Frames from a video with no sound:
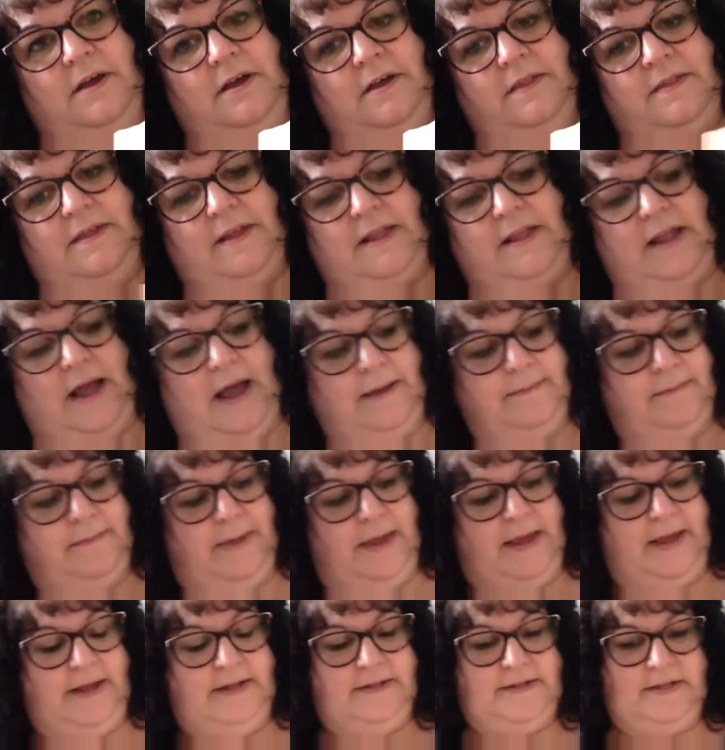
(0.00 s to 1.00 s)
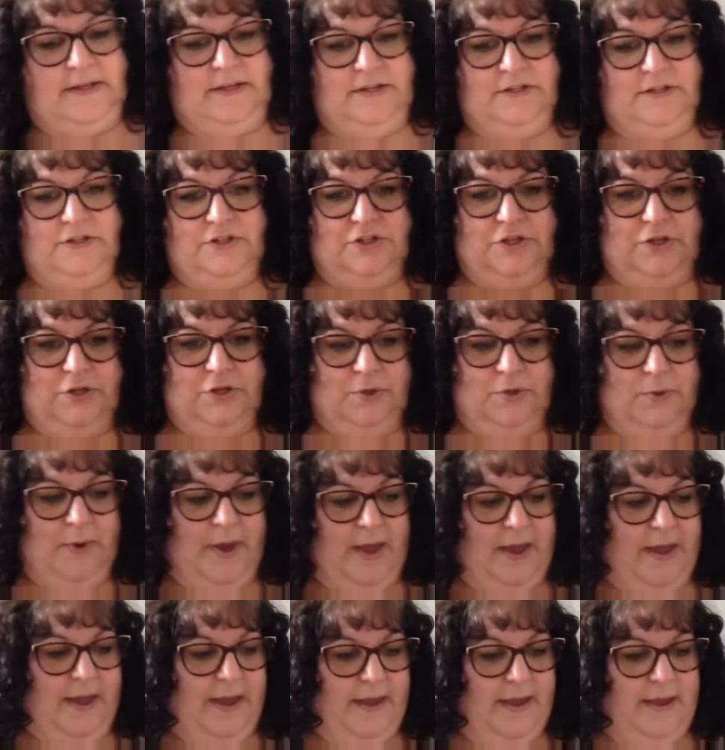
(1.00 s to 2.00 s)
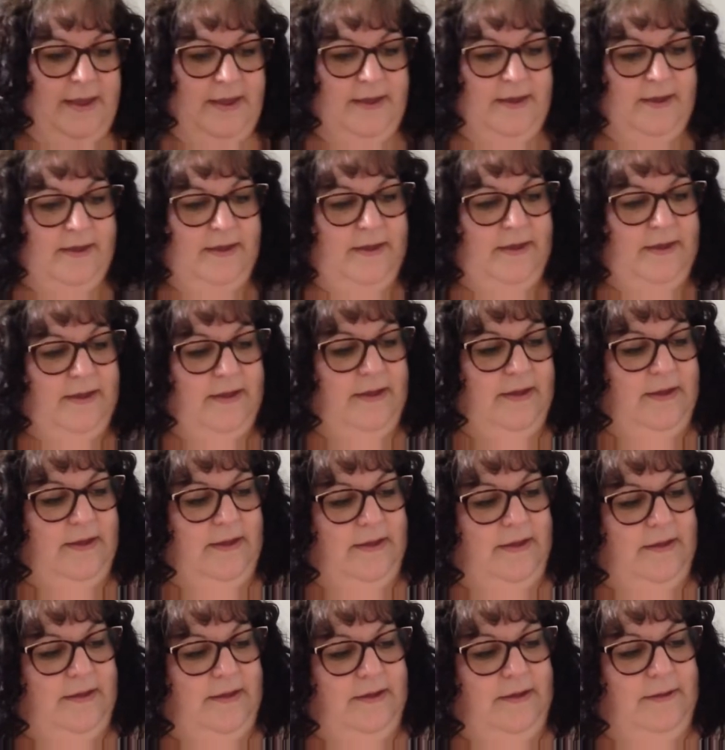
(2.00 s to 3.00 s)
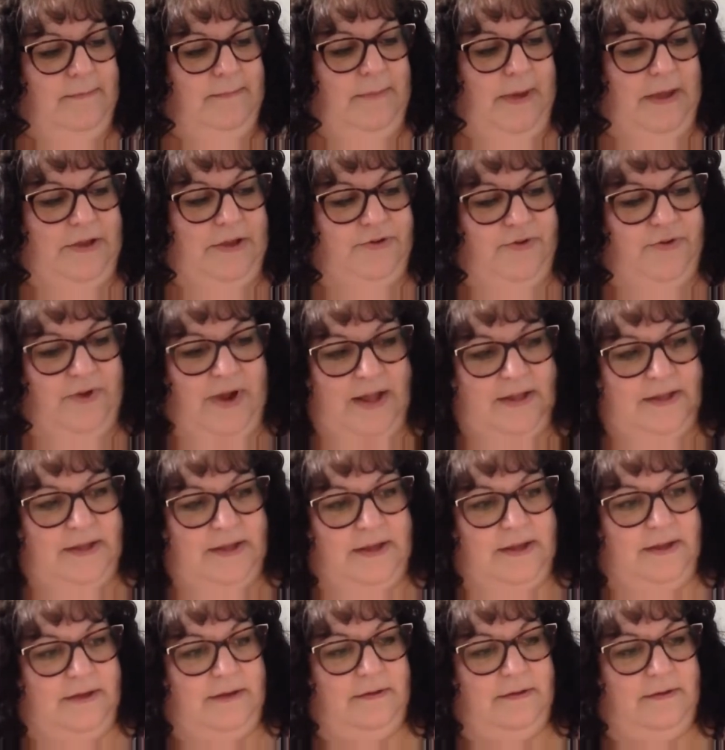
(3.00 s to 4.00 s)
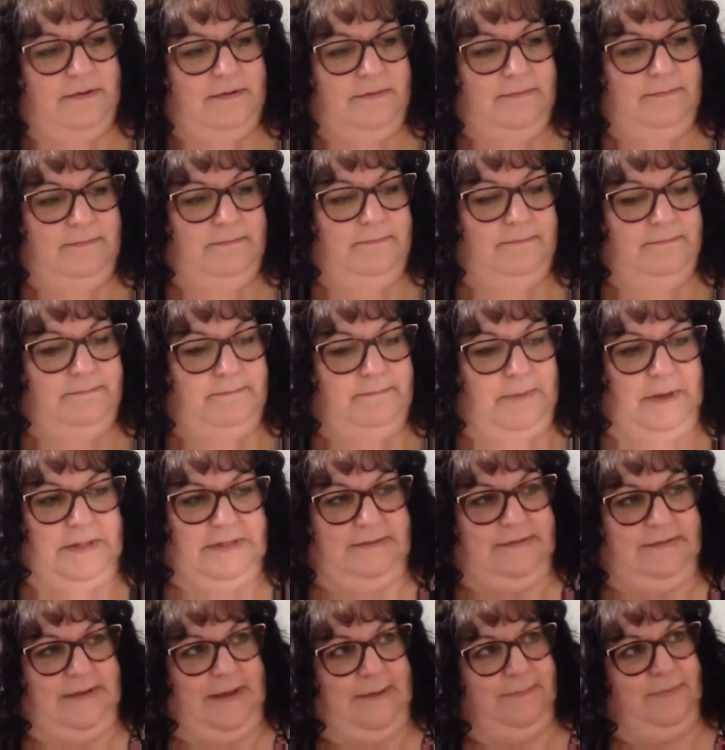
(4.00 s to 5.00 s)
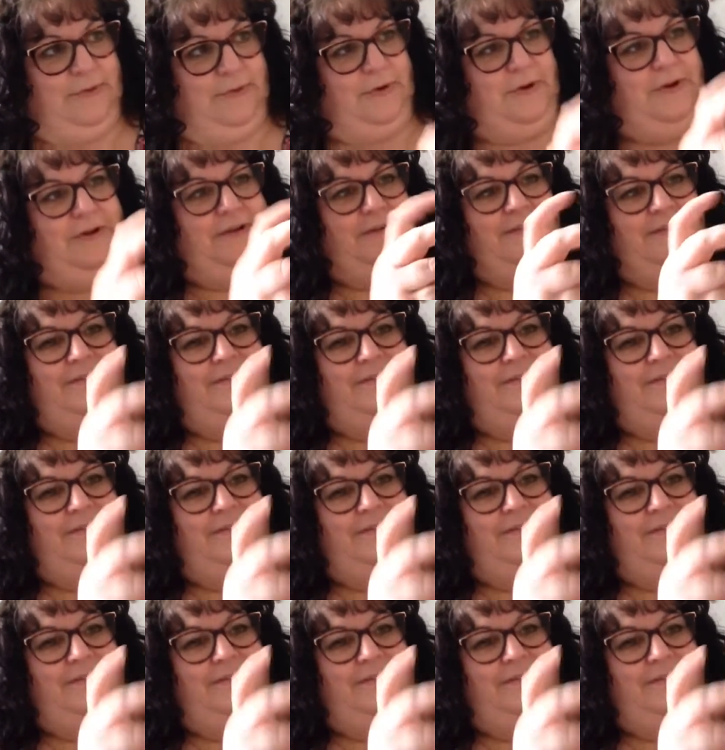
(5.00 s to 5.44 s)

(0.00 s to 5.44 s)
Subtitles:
That I made into a patriotic button sampler.